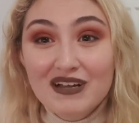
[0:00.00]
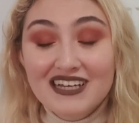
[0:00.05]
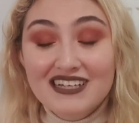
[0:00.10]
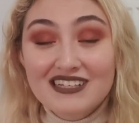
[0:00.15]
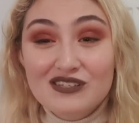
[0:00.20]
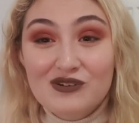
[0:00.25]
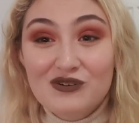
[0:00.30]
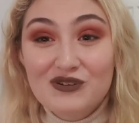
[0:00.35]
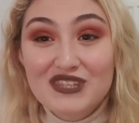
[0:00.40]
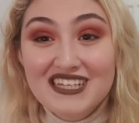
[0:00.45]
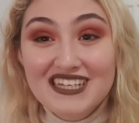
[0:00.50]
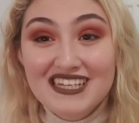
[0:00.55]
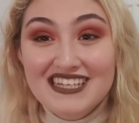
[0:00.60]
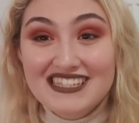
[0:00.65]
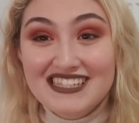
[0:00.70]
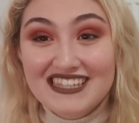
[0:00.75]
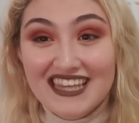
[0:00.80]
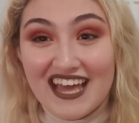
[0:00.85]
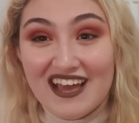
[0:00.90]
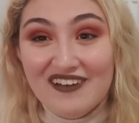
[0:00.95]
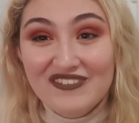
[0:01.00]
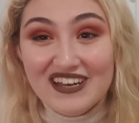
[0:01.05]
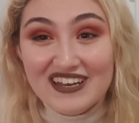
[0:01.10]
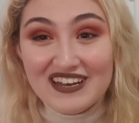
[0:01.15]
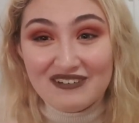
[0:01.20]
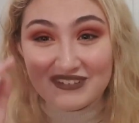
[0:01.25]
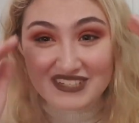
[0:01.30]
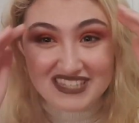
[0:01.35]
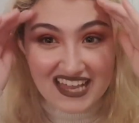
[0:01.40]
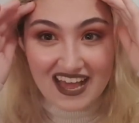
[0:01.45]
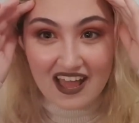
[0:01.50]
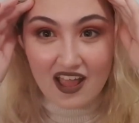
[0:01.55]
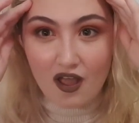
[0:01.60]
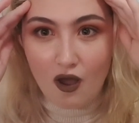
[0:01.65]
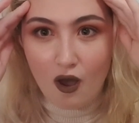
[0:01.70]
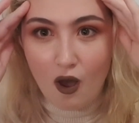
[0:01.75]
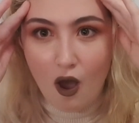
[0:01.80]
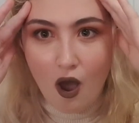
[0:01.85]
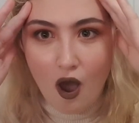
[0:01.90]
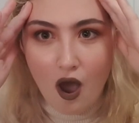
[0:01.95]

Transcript: I get told he's left, and I was like,